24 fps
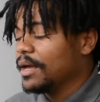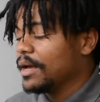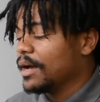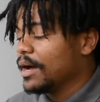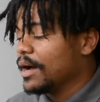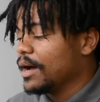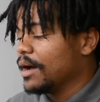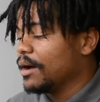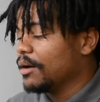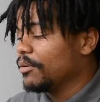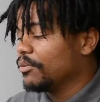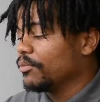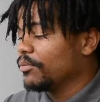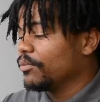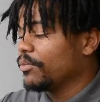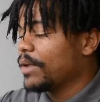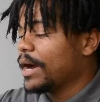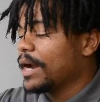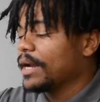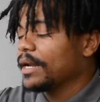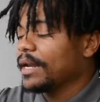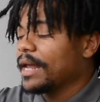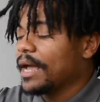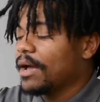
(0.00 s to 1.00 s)

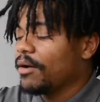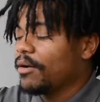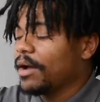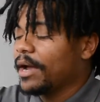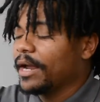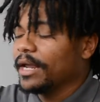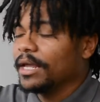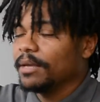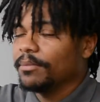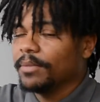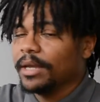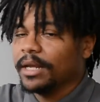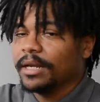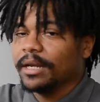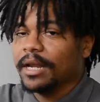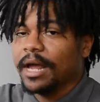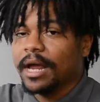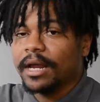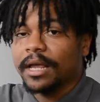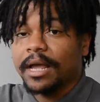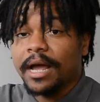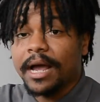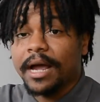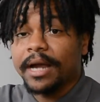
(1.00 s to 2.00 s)
Right now, I am a
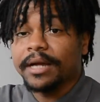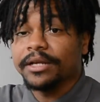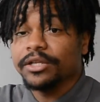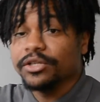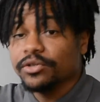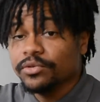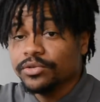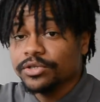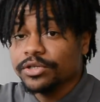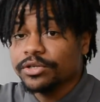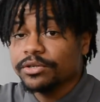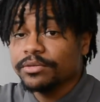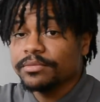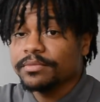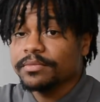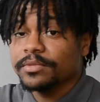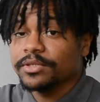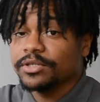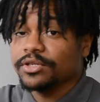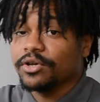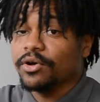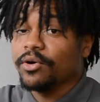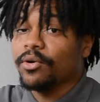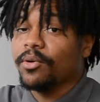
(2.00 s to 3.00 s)
Nikon user,
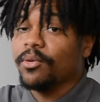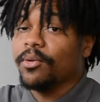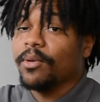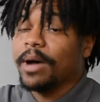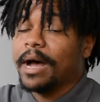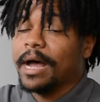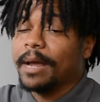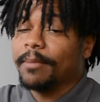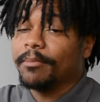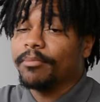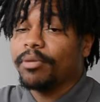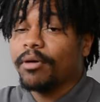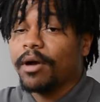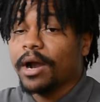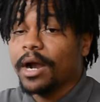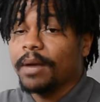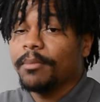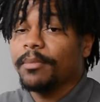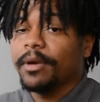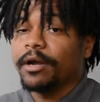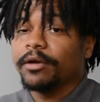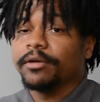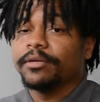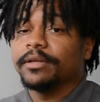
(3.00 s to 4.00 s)
so I'm
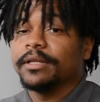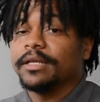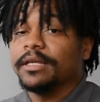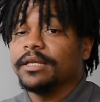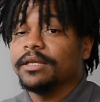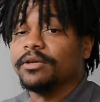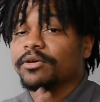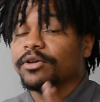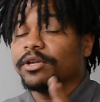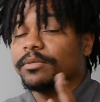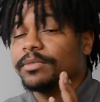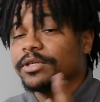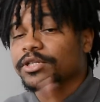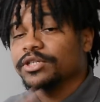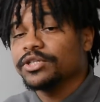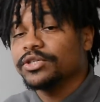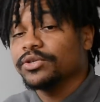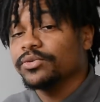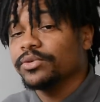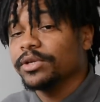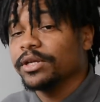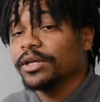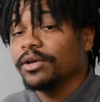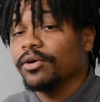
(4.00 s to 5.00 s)
primarily going to be
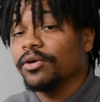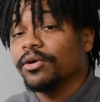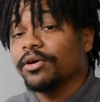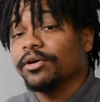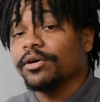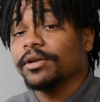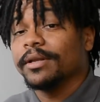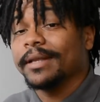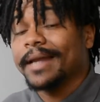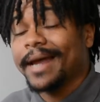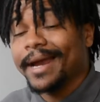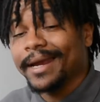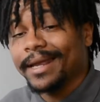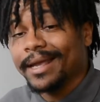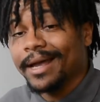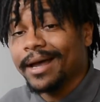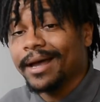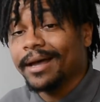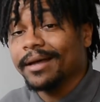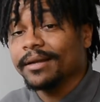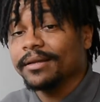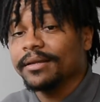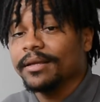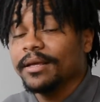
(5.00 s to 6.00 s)
shooting on
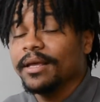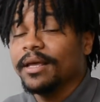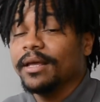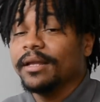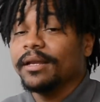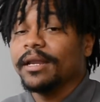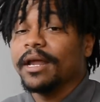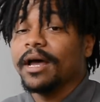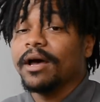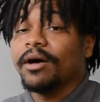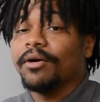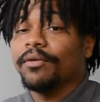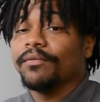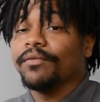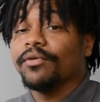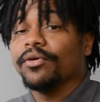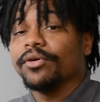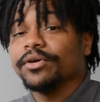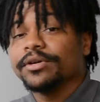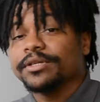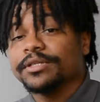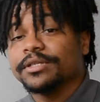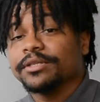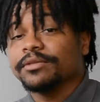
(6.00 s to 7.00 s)
Nikon. Now, of
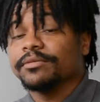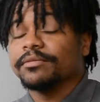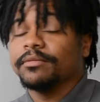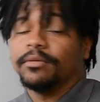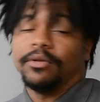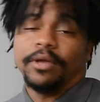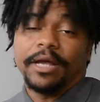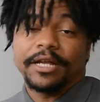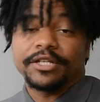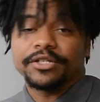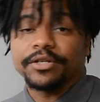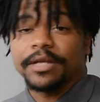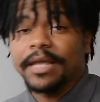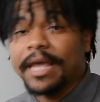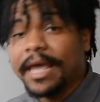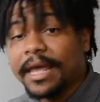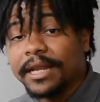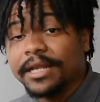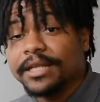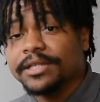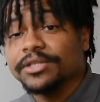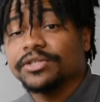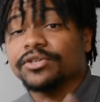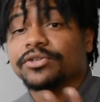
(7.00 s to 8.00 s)
course, you got your
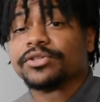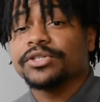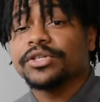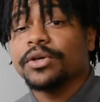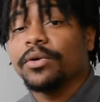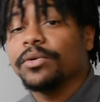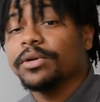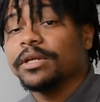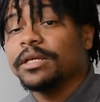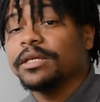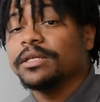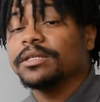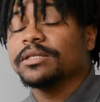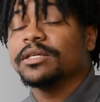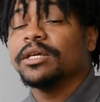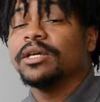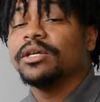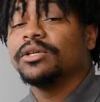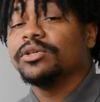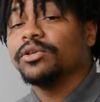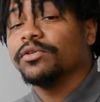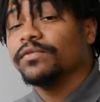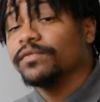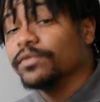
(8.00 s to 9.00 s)
Canons, your Sonys,
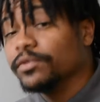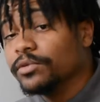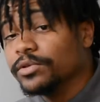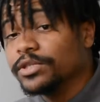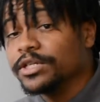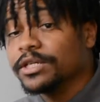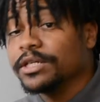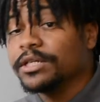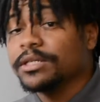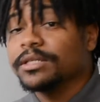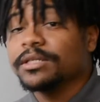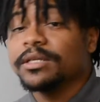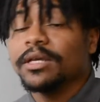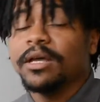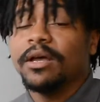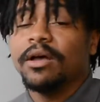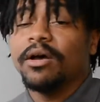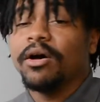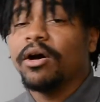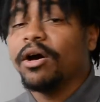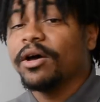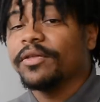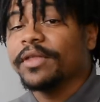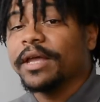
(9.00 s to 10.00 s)
your Fujis,
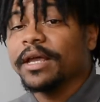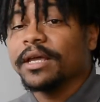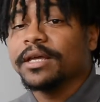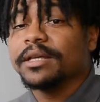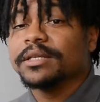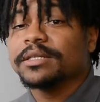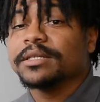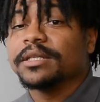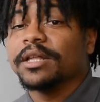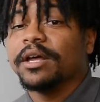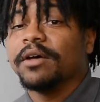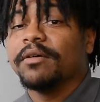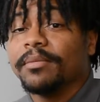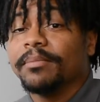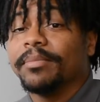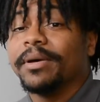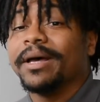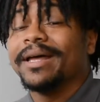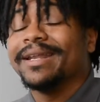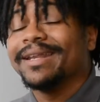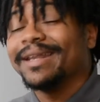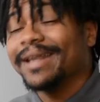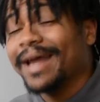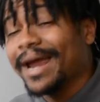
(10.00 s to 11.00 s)
all that good stuff.
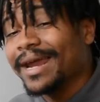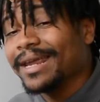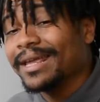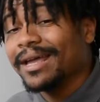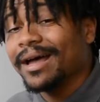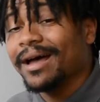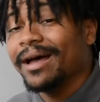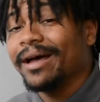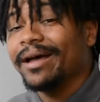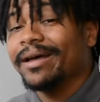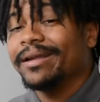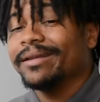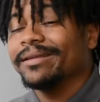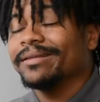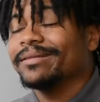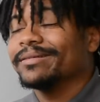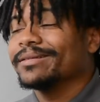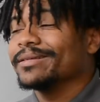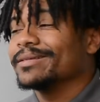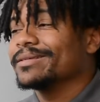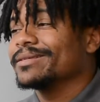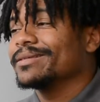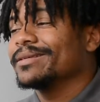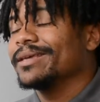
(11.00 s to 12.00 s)
But Nikon
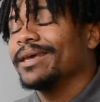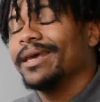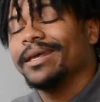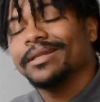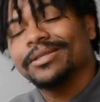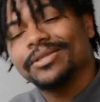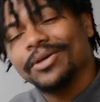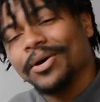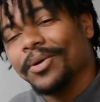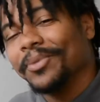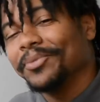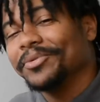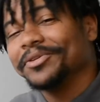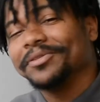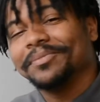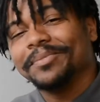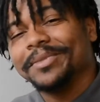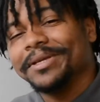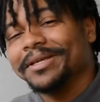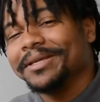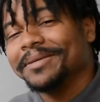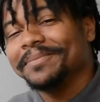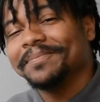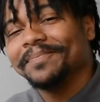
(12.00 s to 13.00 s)
just hits home with
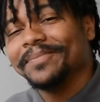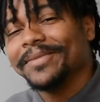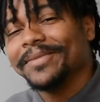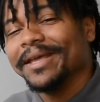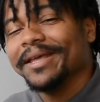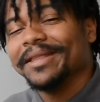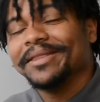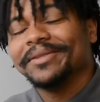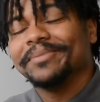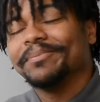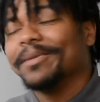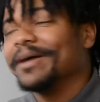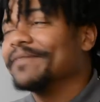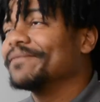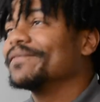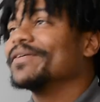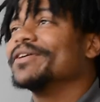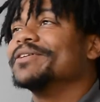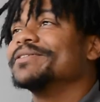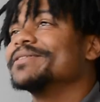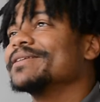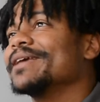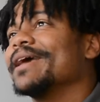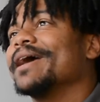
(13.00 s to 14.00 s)
me. My
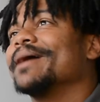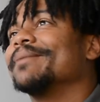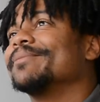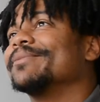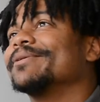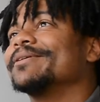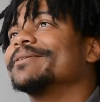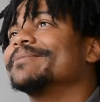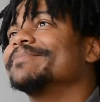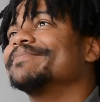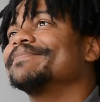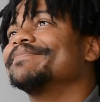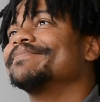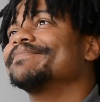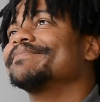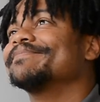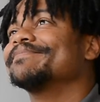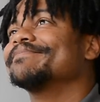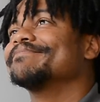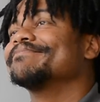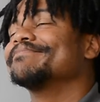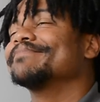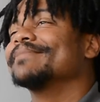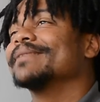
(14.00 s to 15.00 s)
first camera,
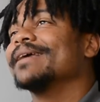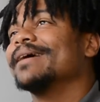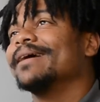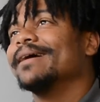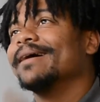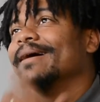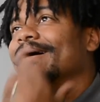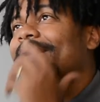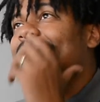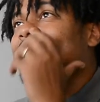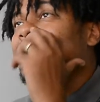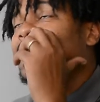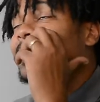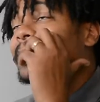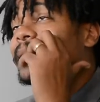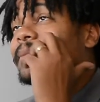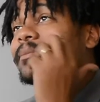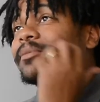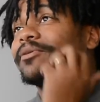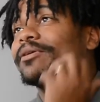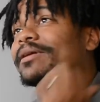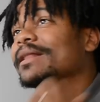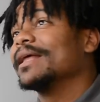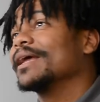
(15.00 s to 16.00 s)
I
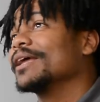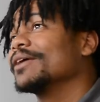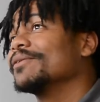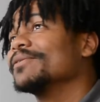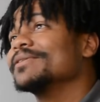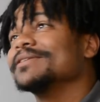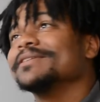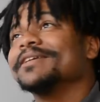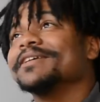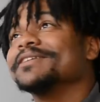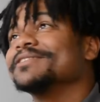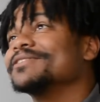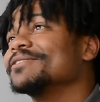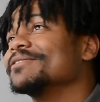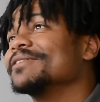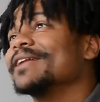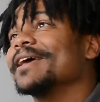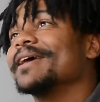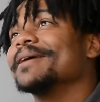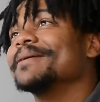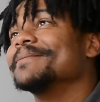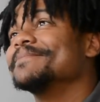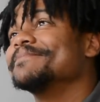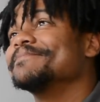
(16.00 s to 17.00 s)
remember it like it was
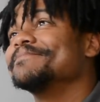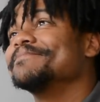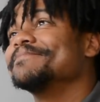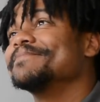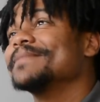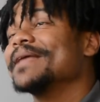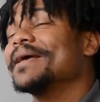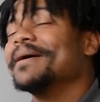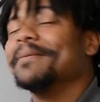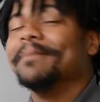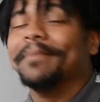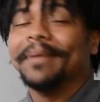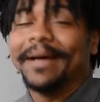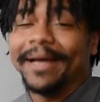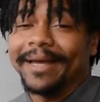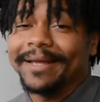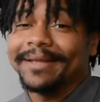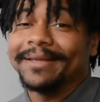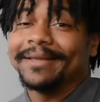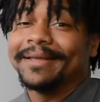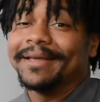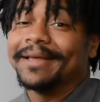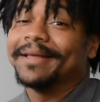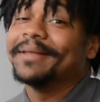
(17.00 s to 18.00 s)
yesterday.
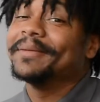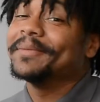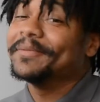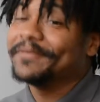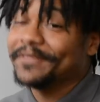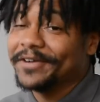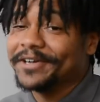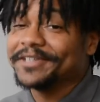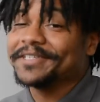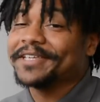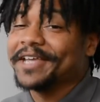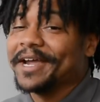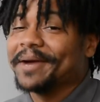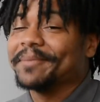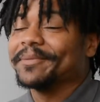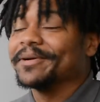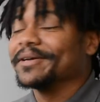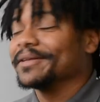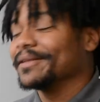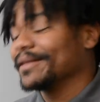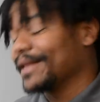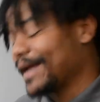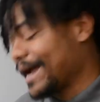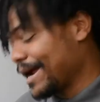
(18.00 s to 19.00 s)
But first
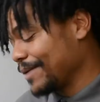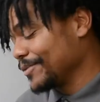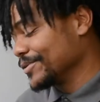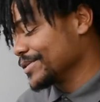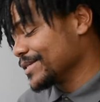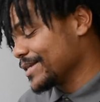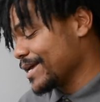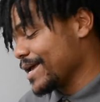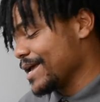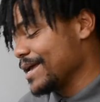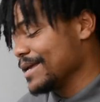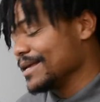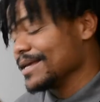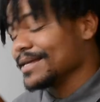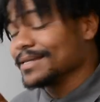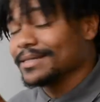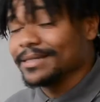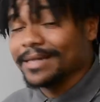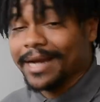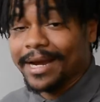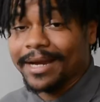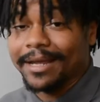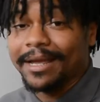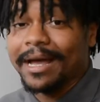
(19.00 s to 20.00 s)
camera, I would say, is
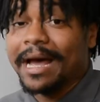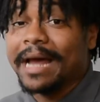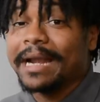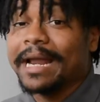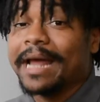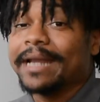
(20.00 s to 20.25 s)
Nikon.